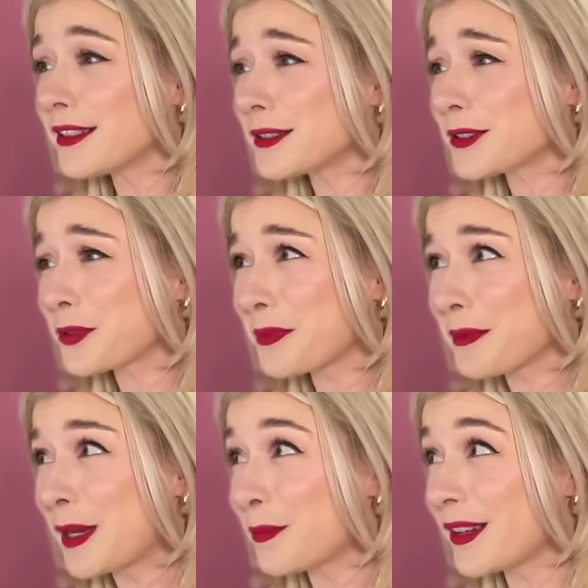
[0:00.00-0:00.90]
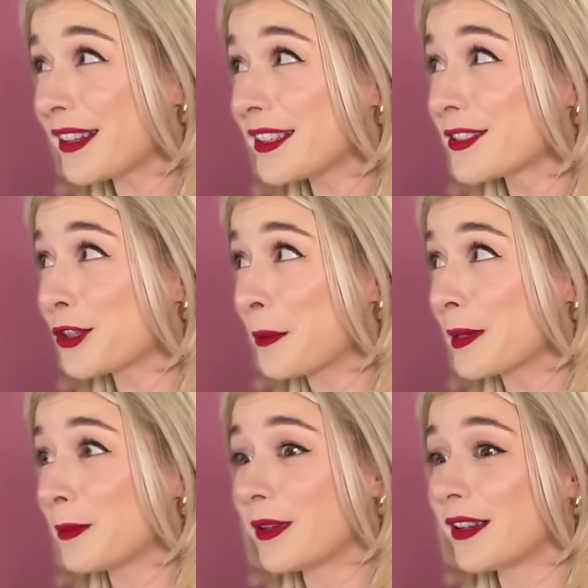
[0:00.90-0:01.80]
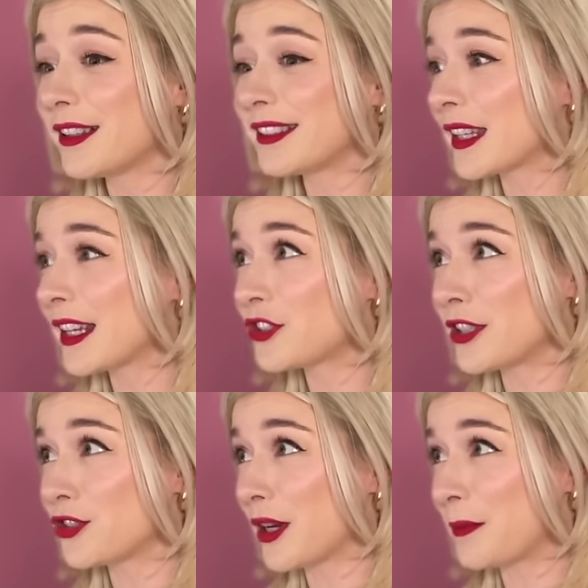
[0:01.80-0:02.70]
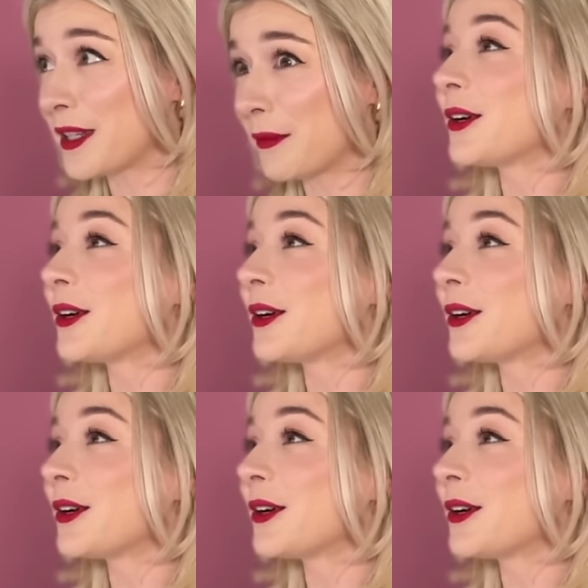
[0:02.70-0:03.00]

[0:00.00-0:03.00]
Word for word: So many people, there's so many people. It's just jumped up.